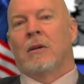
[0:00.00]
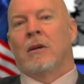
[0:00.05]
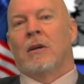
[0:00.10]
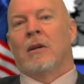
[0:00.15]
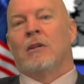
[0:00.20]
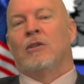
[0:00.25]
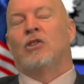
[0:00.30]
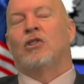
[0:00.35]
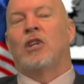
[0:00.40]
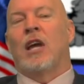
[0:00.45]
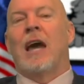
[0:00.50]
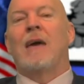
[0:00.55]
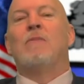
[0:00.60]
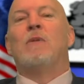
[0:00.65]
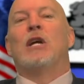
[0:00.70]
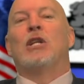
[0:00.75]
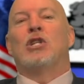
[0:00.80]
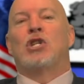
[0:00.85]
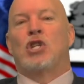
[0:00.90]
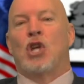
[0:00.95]
said
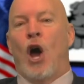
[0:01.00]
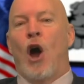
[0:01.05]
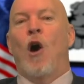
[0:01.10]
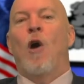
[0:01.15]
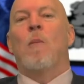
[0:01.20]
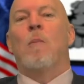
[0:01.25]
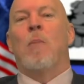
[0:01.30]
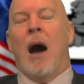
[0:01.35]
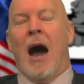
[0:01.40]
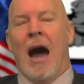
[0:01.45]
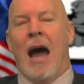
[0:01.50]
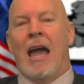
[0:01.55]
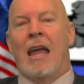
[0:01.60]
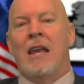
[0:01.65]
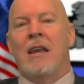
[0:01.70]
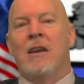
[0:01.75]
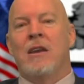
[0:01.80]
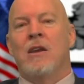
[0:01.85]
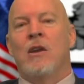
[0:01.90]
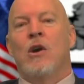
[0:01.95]
that Joe
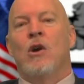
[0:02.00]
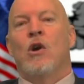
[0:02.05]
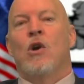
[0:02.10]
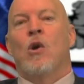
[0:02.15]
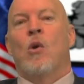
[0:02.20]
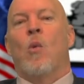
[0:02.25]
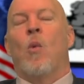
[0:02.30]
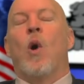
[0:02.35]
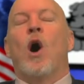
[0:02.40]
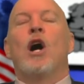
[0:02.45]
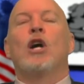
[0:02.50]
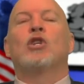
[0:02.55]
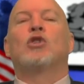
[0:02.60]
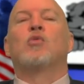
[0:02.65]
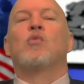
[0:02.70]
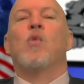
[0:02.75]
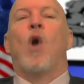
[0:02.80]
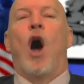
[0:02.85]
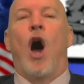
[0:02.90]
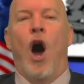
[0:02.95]
Biden was
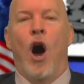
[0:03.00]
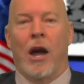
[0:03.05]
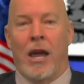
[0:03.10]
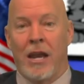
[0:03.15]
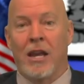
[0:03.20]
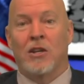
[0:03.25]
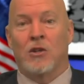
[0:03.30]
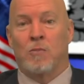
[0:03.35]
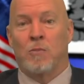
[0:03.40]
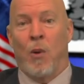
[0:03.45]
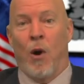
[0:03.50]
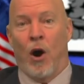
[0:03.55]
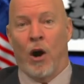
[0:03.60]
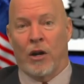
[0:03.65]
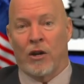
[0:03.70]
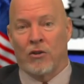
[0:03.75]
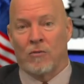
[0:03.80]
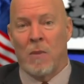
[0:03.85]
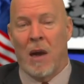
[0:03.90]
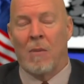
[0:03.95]
wrong in his
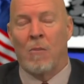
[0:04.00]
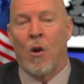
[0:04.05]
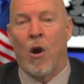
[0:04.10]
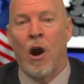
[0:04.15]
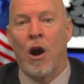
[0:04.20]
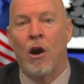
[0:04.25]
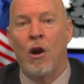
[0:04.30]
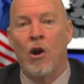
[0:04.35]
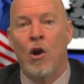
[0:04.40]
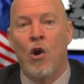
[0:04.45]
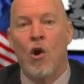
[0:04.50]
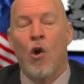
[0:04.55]
book, his memoir,